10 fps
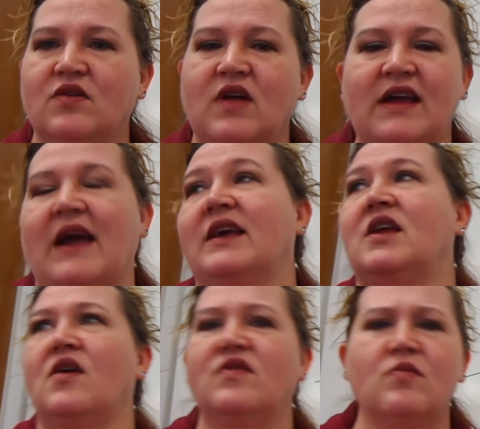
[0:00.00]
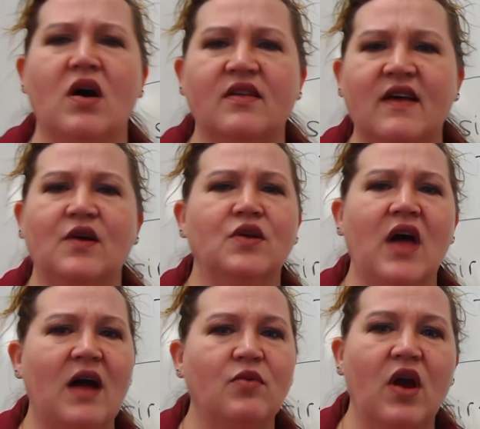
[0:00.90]
Like I could go to the Monticello
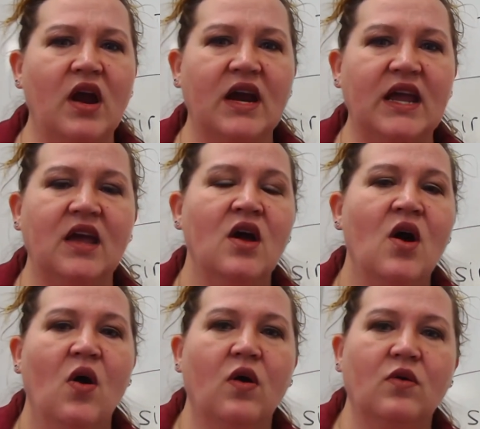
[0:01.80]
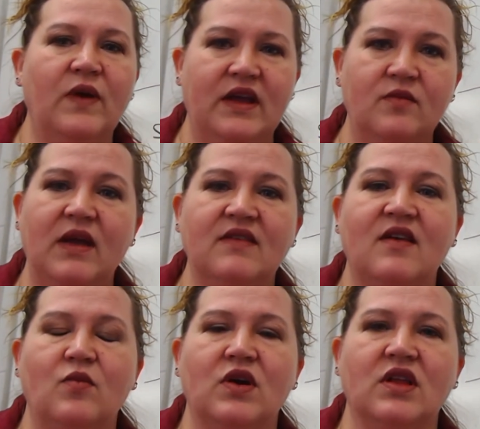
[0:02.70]
Library, or we could meet
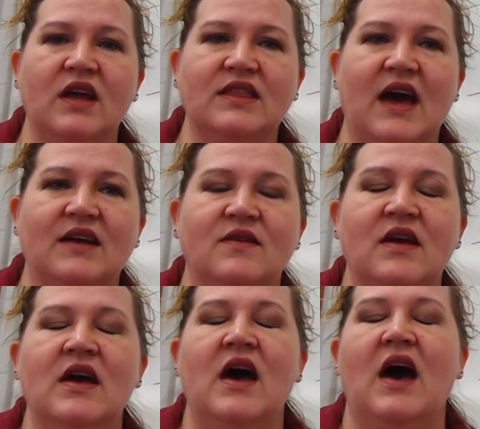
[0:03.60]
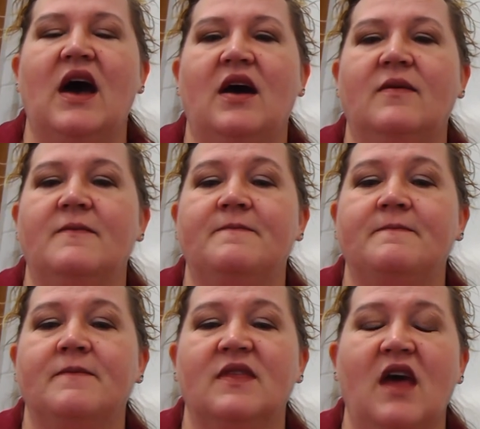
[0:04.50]
somewhere like that.
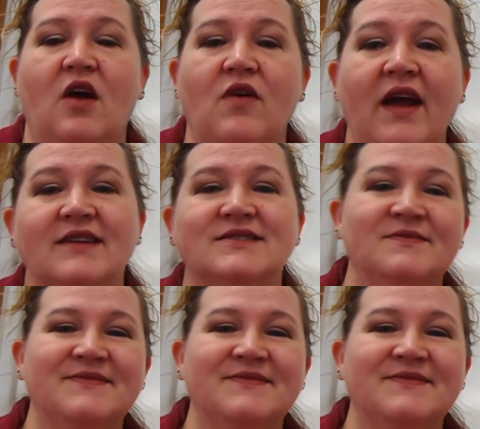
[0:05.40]
All right.